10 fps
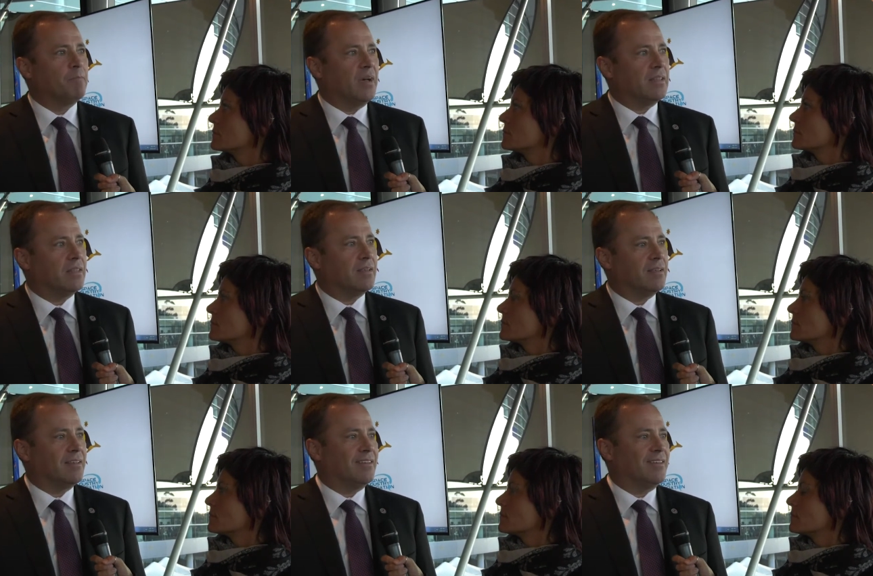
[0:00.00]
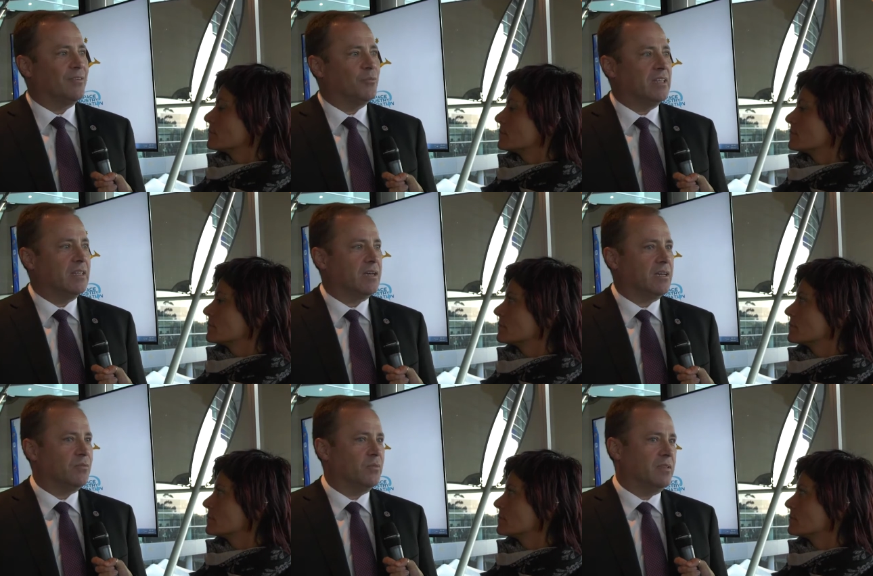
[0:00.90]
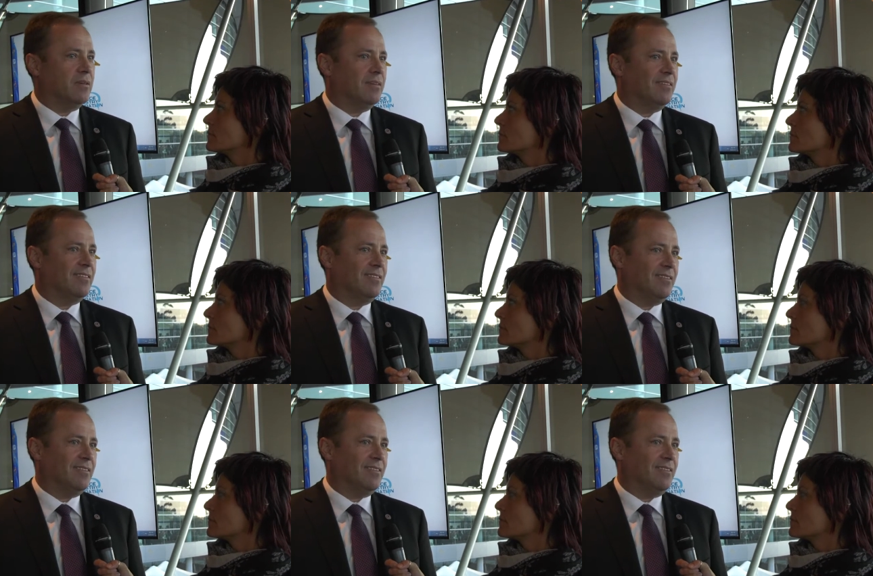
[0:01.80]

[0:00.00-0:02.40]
Speaker 1: but uh, we discuss with the